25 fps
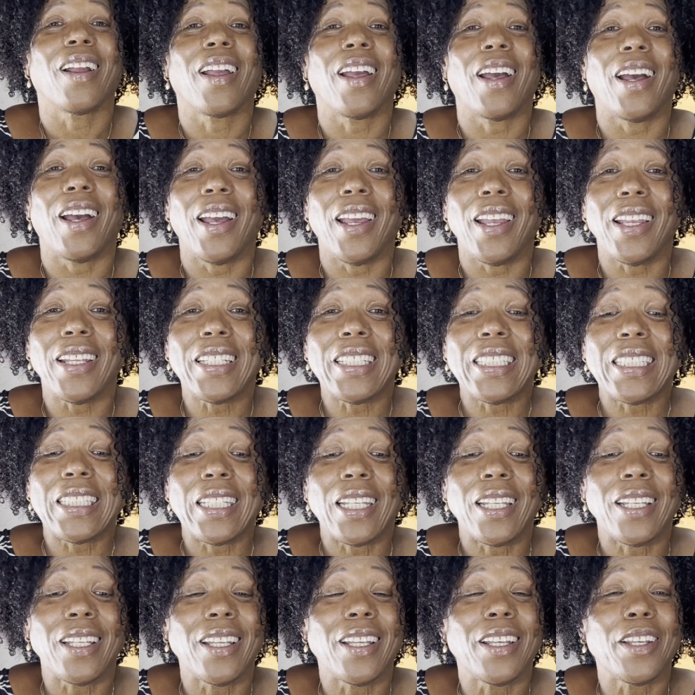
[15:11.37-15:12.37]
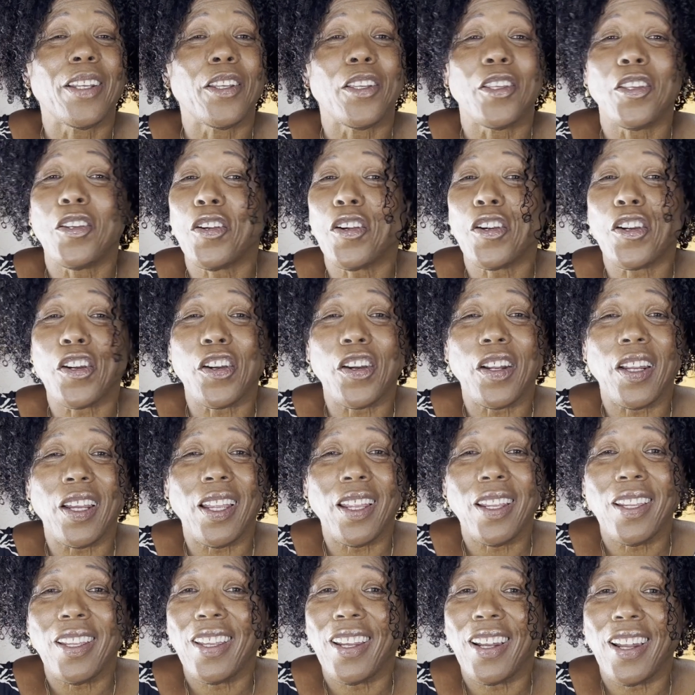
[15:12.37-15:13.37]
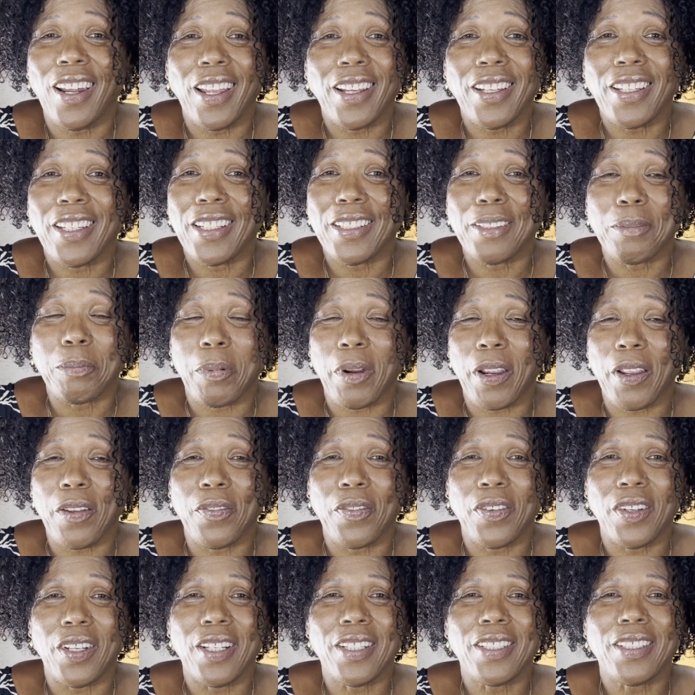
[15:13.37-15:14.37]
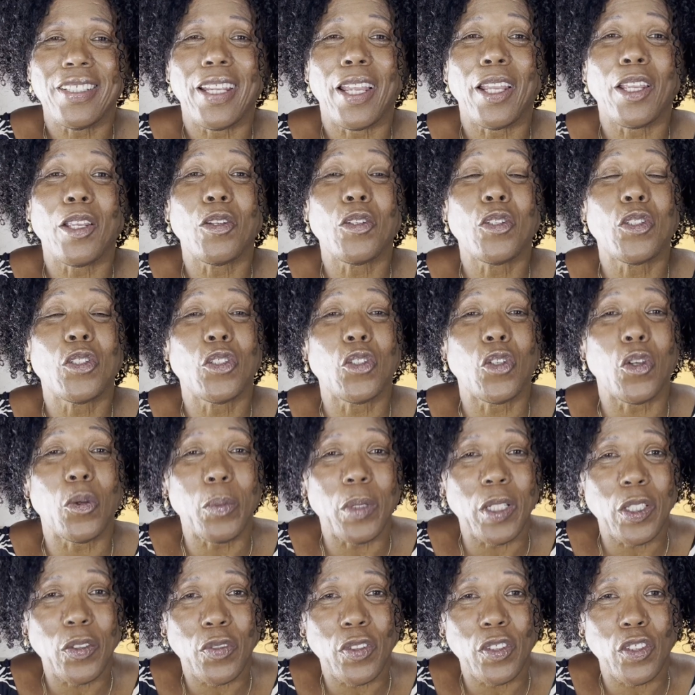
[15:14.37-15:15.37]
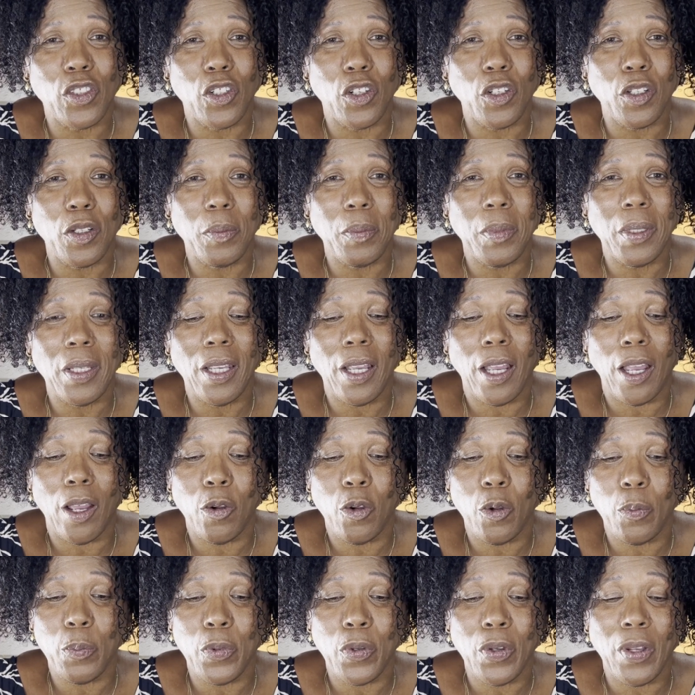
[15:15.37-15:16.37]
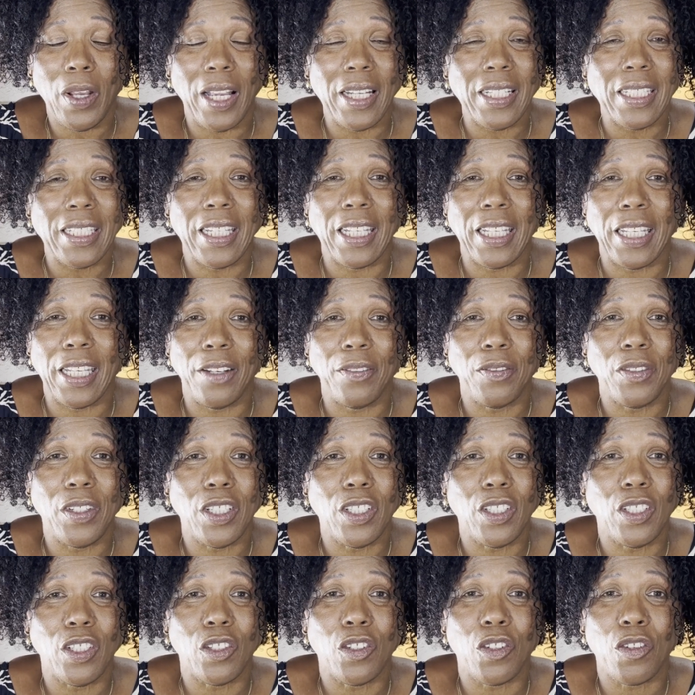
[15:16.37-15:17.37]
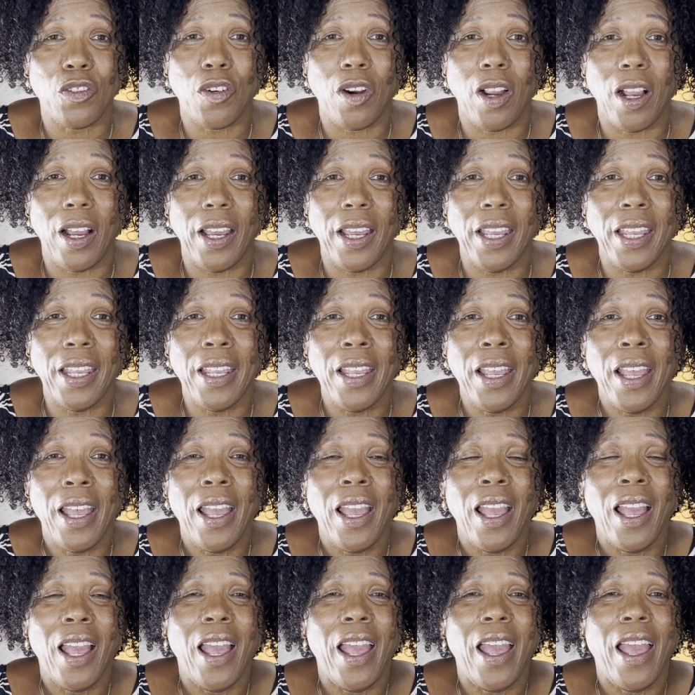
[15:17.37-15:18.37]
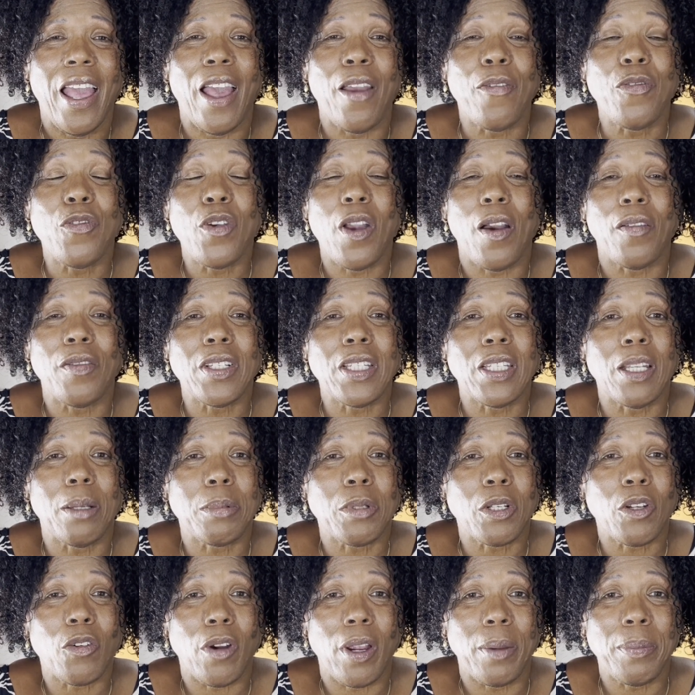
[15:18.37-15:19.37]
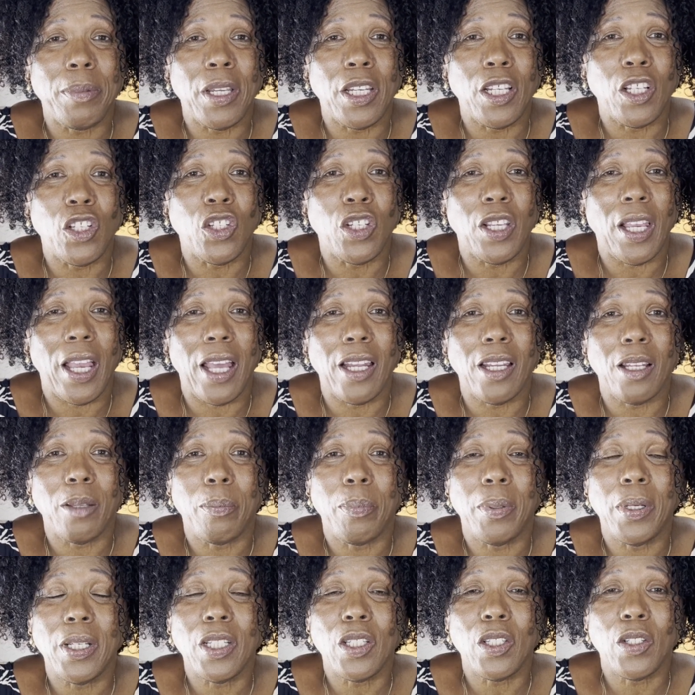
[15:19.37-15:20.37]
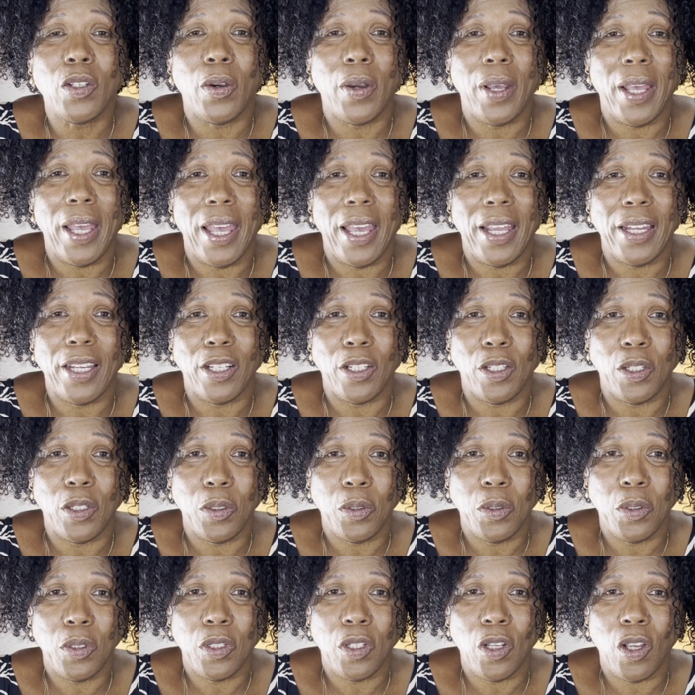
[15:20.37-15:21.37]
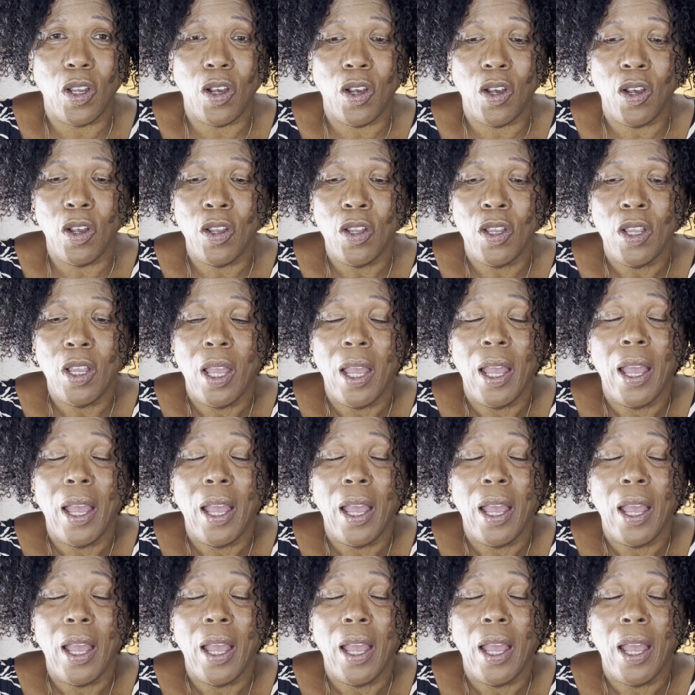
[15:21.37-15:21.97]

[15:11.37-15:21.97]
Guys, you heard it. He liked his breakfast. Thank you so much for joining me. I hope you guys can give this a try. If you haven't subscribed to the channel, please go ahead and do so.